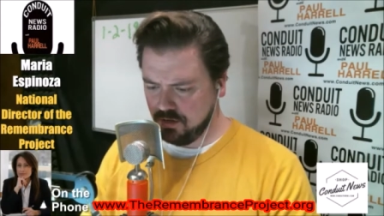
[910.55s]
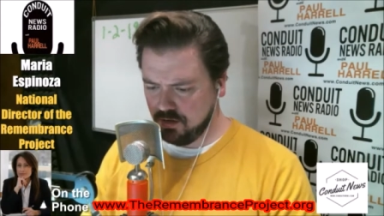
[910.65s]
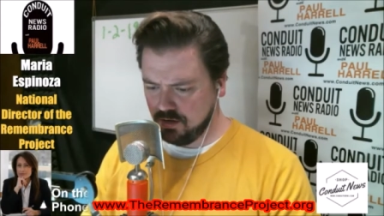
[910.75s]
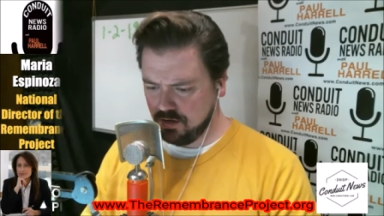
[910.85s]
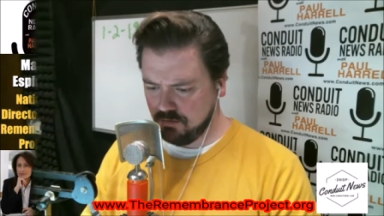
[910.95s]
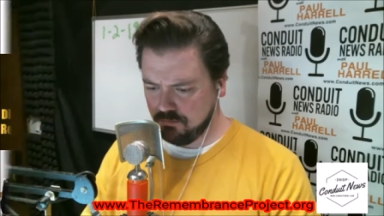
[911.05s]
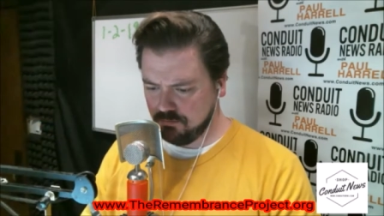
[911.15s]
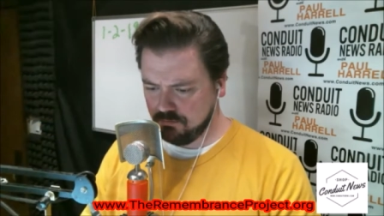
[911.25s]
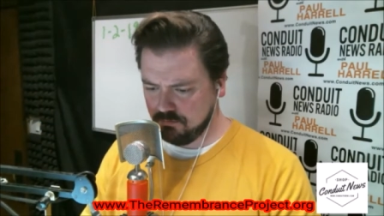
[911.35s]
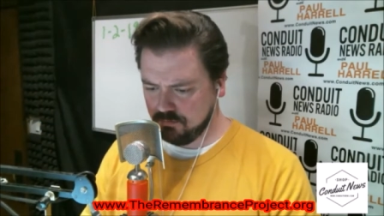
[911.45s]
I'm
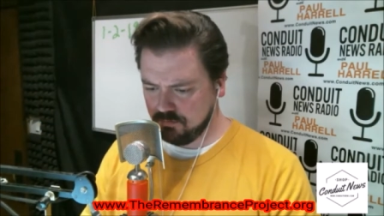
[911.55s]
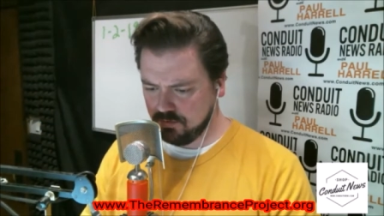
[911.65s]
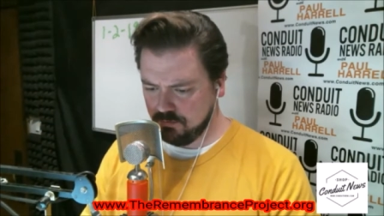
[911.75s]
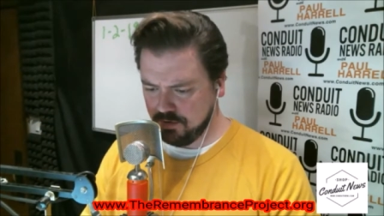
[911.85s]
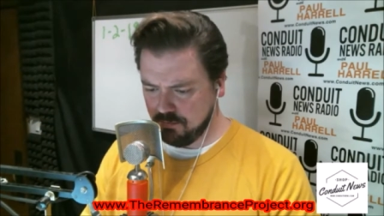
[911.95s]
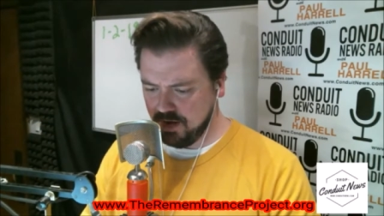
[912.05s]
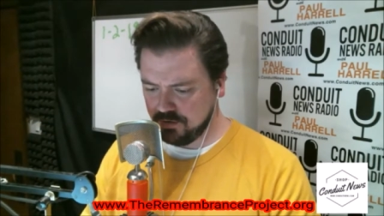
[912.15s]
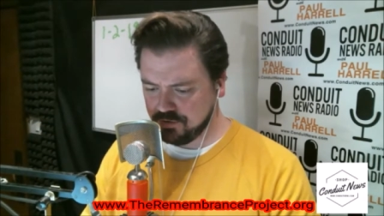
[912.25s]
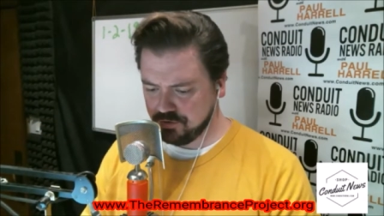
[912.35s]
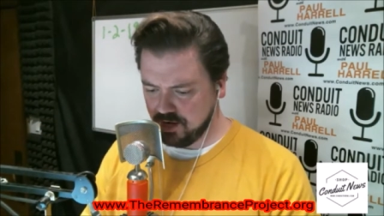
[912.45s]
going to
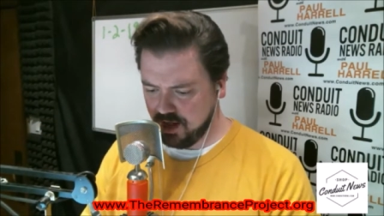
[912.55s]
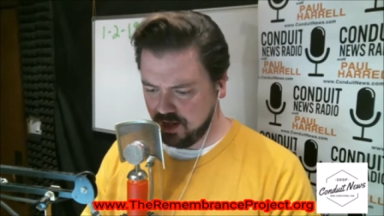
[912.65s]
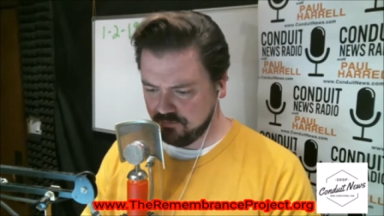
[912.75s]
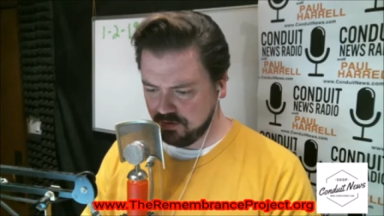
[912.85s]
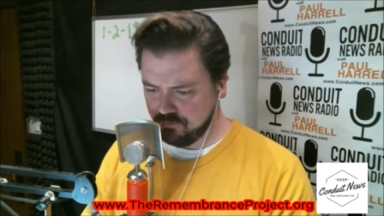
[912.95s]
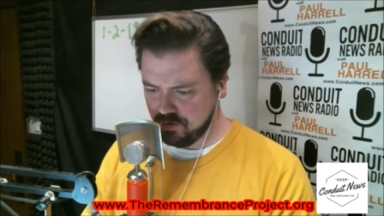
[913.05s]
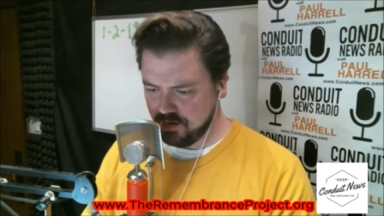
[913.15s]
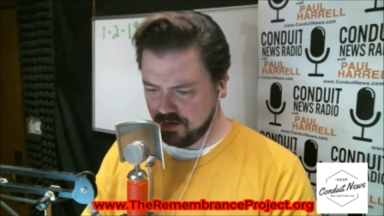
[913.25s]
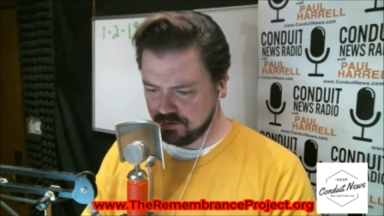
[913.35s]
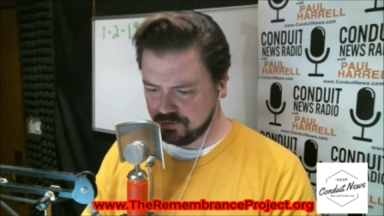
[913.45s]
make sure I have that
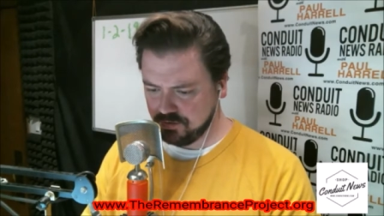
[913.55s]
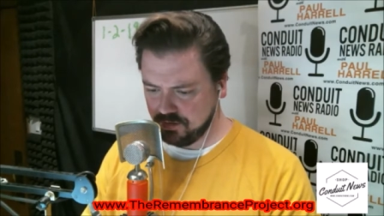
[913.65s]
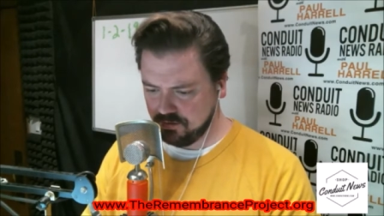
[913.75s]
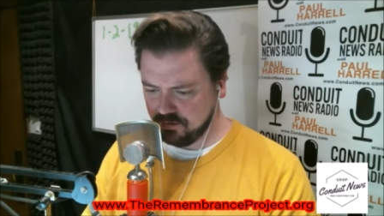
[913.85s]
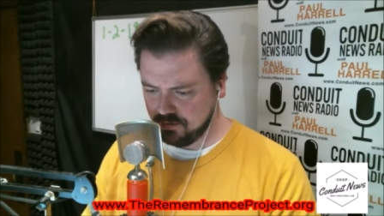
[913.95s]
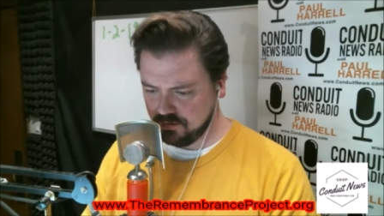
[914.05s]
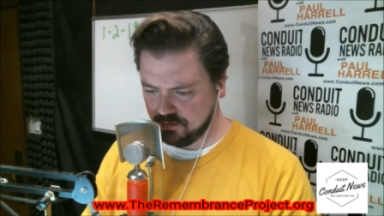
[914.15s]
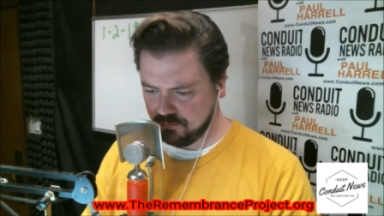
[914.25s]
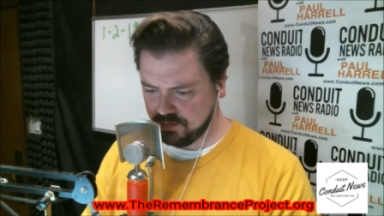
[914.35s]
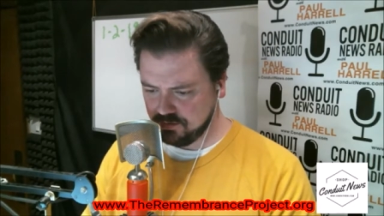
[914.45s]
right, actually.
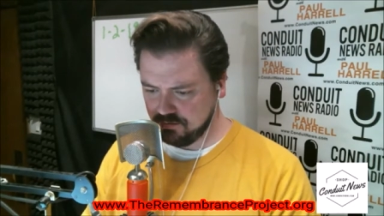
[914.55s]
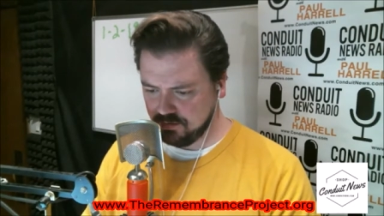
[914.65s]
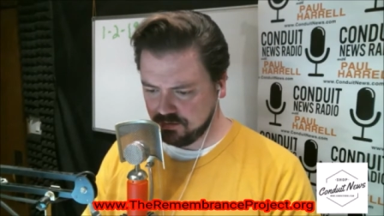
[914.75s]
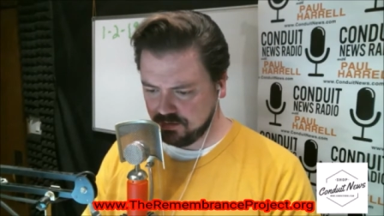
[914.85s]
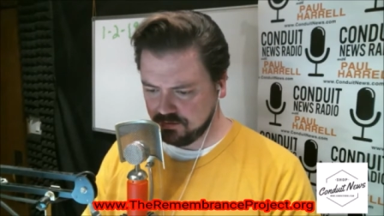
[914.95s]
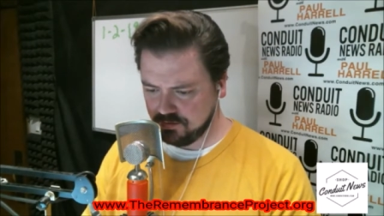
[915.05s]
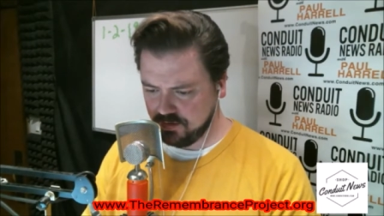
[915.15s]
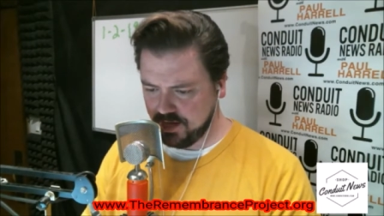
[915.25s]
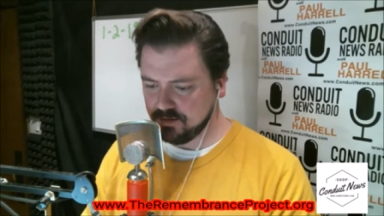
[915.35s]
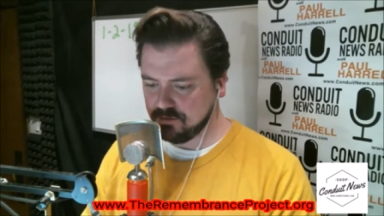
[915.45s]
Is it?
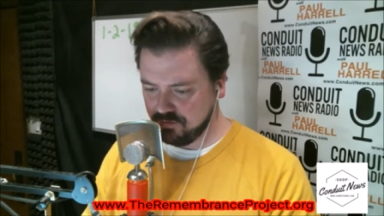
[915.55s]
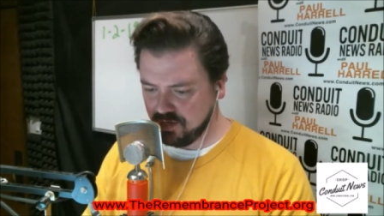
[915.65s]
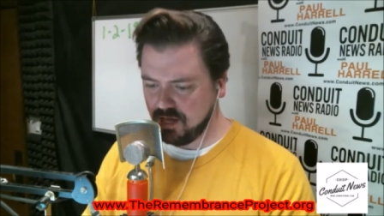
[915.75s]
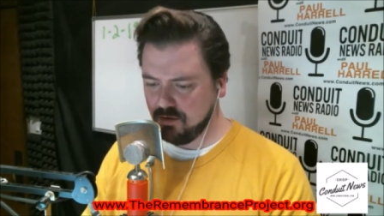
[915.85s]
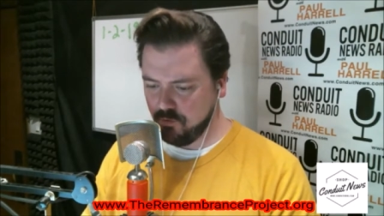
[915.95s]
Yeah, it's the